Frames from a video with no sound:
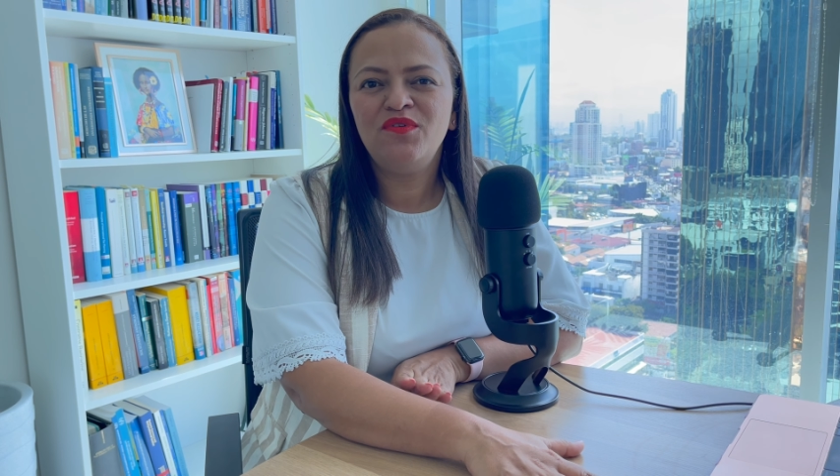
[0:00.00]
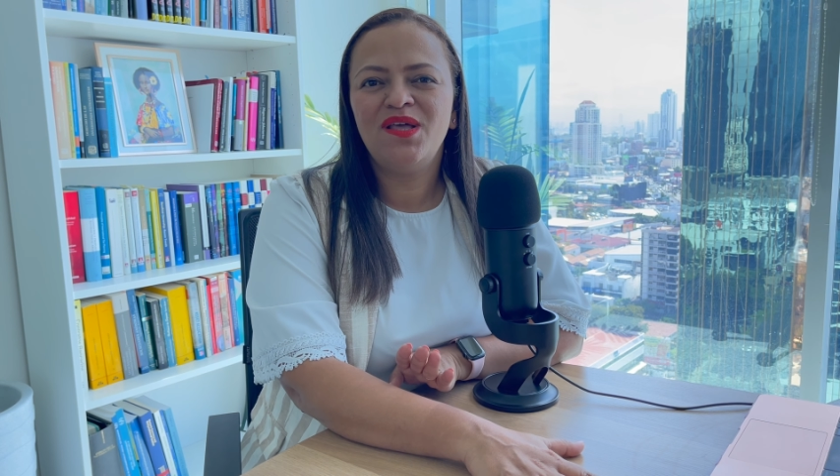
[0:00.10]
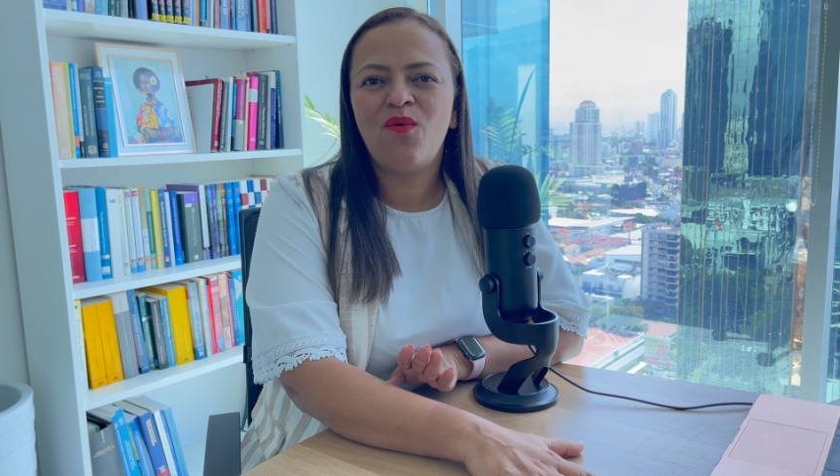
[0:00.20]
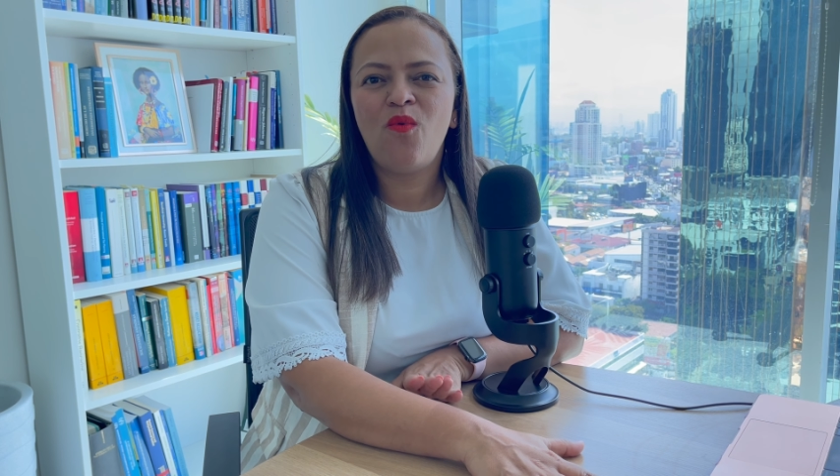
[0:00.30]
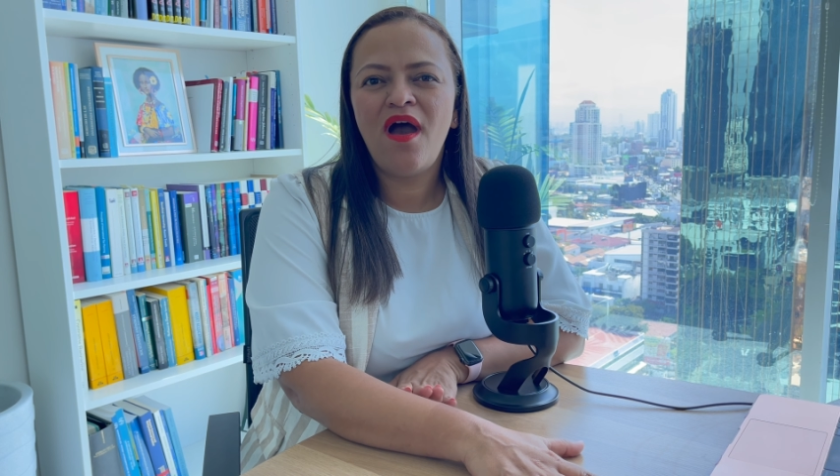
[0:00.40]

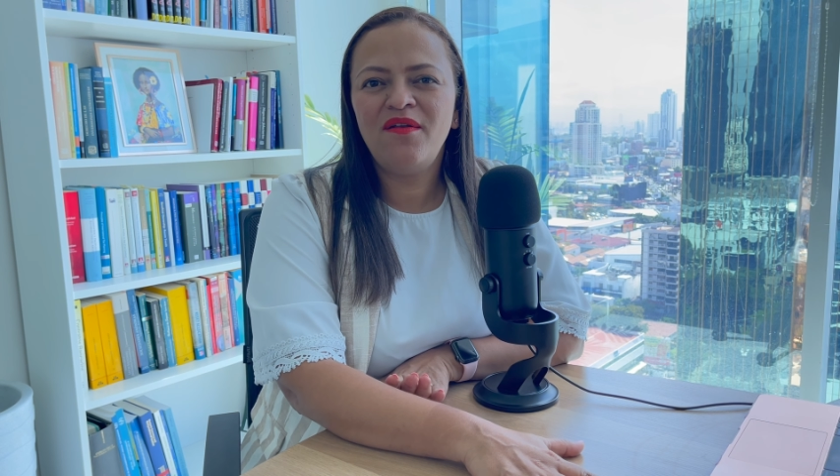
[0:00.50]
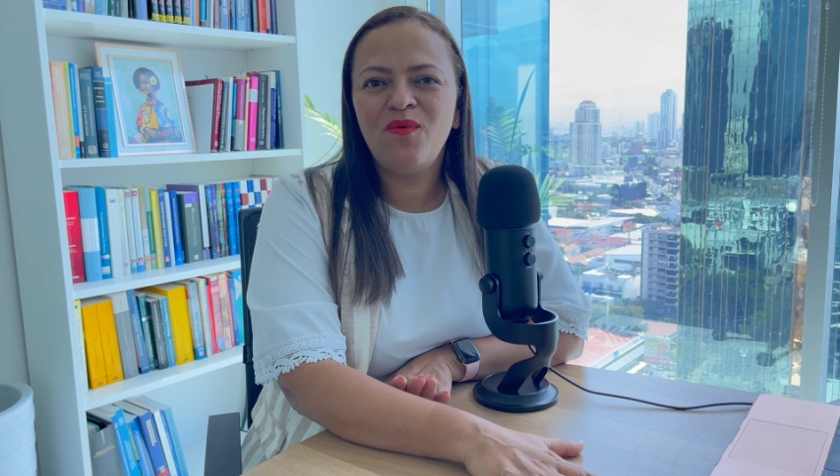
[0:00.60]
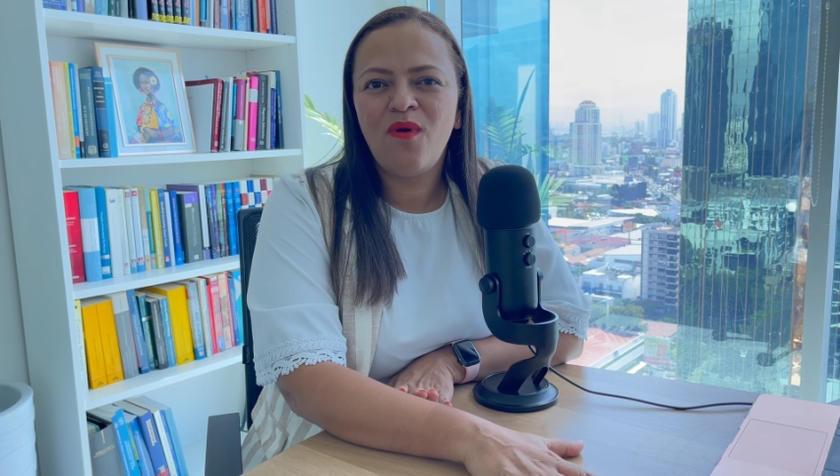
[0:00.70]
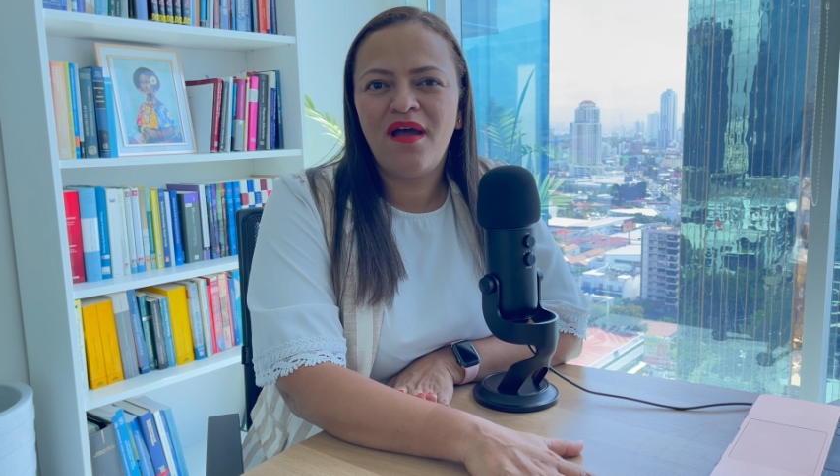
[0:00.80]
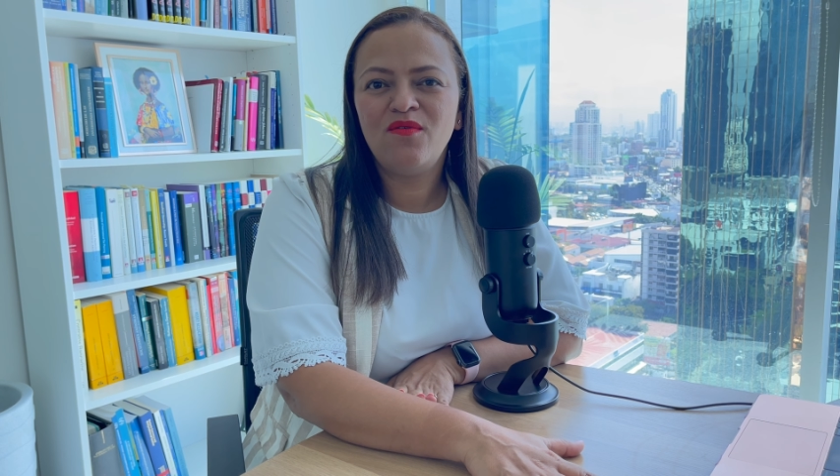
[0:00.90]
the
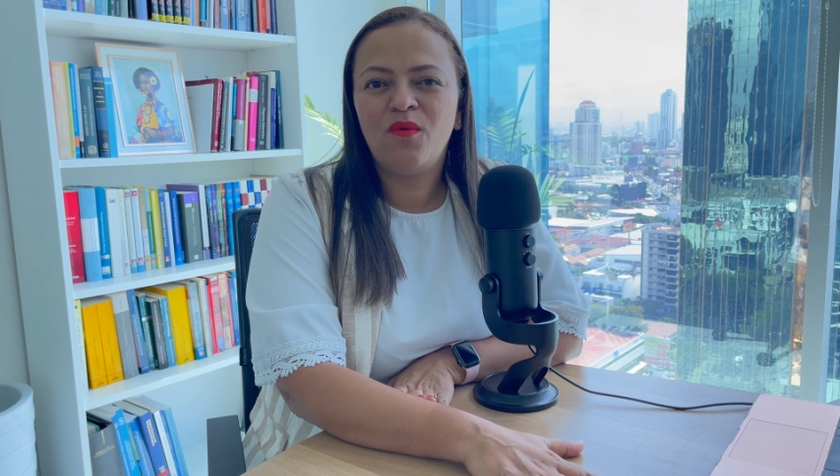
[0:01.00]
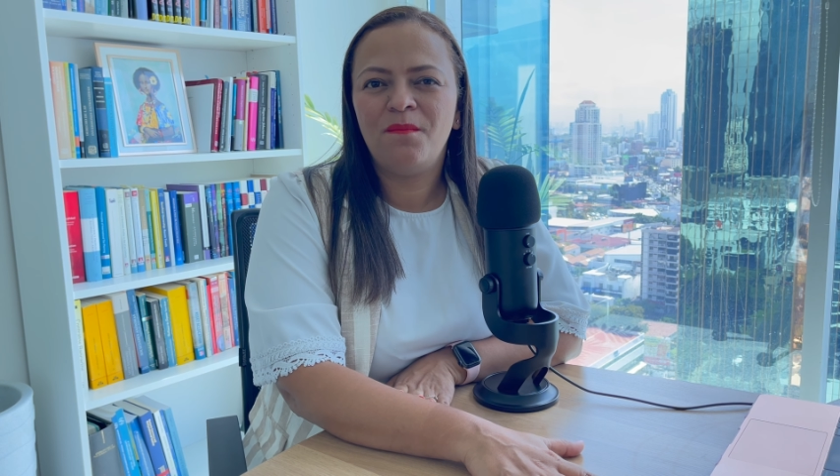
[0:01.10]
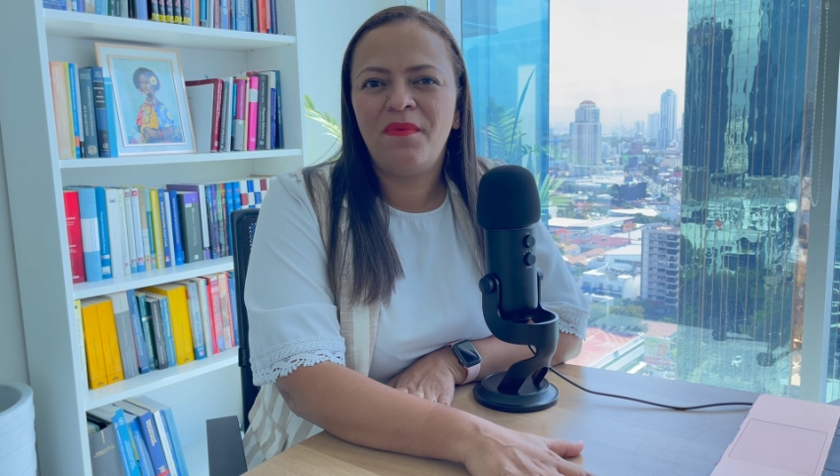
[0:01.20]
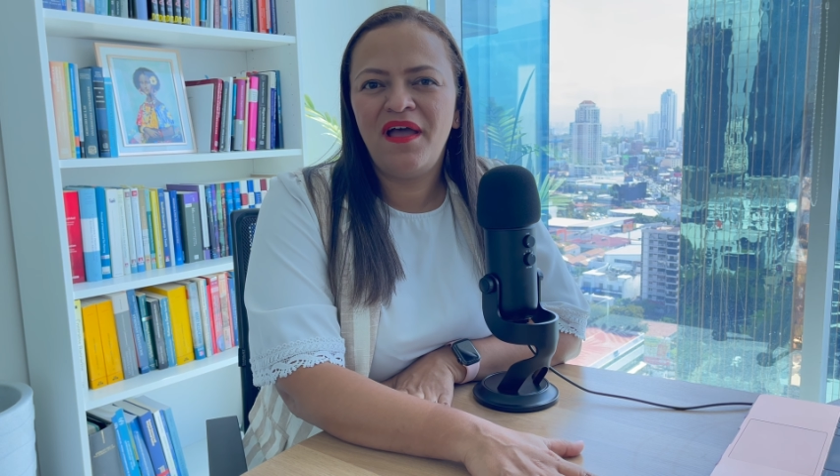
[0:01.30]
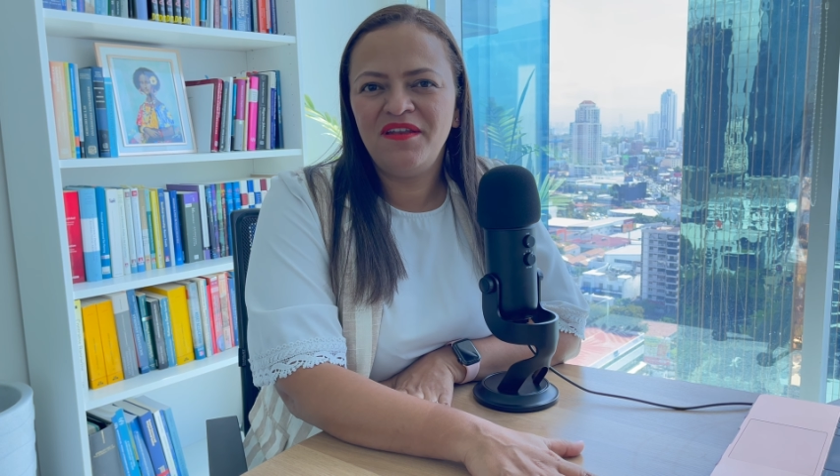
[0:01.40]
101
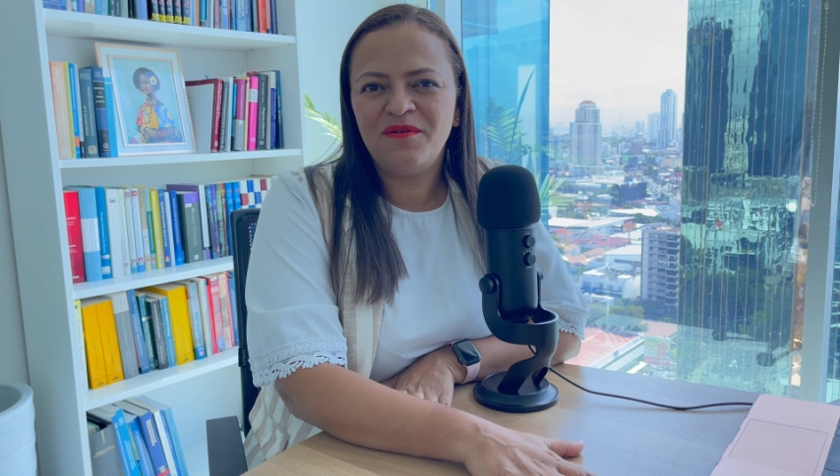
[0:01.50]
when buying